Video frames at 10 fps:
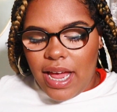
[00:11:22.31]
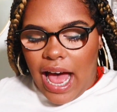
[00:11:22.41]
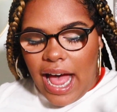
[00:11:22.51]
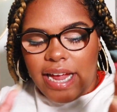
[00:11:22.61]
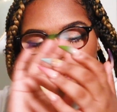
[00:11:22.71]

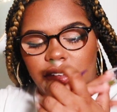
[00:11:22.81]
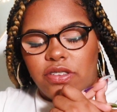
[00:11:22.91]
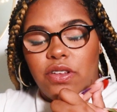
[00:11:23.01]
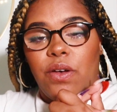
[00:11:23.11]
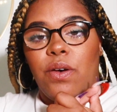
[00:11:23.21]
I
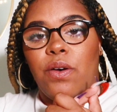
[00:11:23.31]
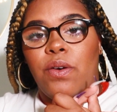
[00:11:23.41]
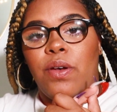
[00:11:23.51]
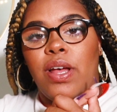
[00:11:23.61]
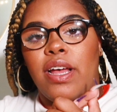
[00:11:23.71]

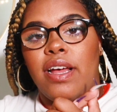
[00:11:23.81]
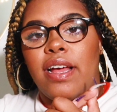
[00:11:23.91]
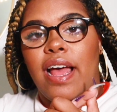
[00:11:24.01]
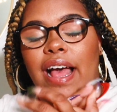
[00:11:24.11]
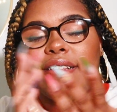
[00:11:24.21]
also,
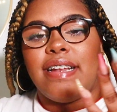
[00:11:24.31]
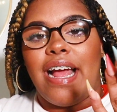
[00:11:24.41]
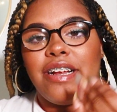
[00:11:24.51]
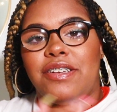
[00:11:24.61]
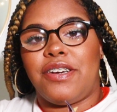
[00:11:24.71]
as an
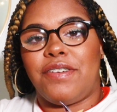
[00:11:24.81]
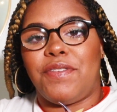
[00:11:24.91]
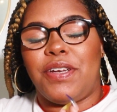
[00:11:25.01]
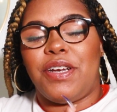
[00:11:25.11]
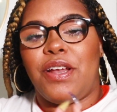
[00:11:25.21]
actor, if
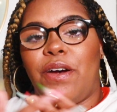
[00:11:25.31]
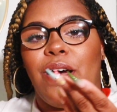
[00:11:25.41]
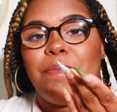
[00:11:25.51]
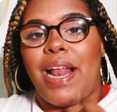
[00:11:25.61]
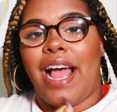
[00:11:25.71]
you didn't know,
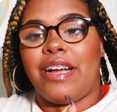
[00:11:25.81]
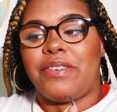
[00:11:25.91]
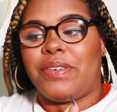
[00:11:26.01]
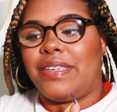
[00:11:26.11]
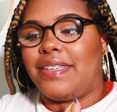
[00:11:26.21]
I'm an
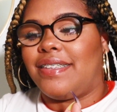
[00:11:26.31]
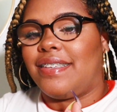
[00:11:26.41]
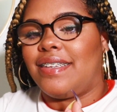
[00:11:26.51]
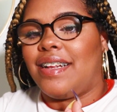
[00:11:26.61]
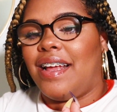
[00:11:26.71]

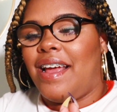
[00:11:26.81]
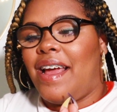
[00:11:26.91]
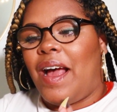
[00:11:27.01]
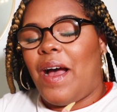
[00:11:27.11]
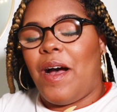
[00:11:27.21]
actress
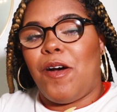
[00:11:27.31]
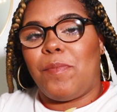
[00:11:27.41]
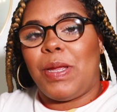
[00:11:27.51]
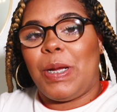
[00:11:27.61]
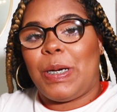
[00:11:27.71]

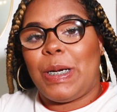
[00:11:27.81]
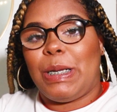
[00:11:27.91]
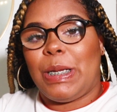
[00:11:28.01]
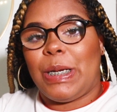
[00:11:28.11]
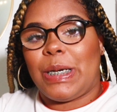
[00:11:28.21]
here in
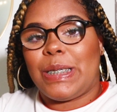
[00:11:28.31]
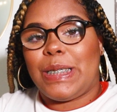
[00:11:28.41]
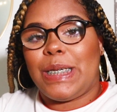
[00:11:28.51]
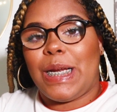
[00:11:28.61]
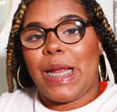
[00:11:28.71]
New York
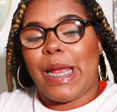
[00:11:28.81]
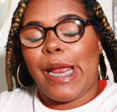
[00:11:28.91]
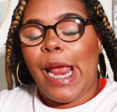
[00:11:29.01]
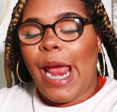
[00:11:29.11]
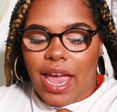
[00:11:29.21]

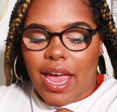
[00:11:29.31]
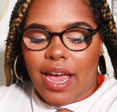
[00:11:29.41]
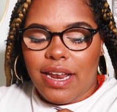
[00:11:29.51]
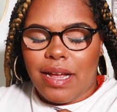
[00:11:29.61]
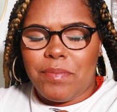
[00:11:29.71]
City,
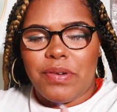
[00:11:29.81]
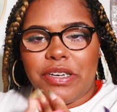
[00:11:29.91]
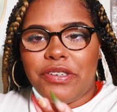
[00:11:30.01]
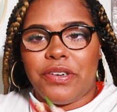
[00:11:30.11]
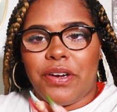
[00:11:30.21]
and I'm
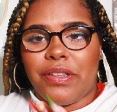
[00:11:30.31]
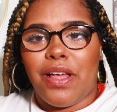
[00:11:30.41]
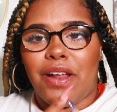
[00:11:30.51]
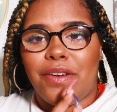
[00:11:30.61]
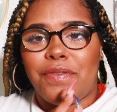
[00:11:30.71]
pretty sure a
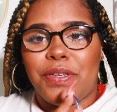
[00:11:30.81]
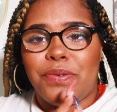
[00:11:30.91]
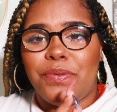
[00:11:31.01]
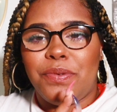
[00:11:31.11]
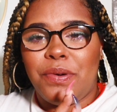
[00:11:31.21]
lot of
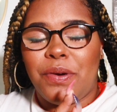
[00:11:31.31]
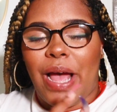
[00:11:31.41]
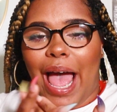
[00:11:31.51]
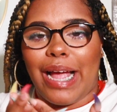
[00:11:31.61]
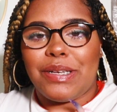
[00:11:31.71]
you
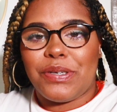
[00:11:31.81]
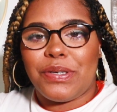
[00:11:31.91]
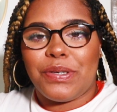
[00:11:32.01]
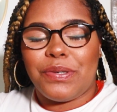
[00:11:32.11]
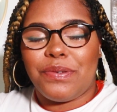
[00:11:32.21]

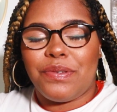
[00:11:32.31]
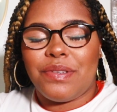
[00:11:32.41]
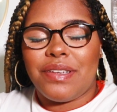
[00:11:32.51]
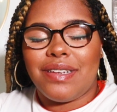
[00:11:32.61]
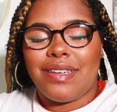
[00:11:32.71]
actors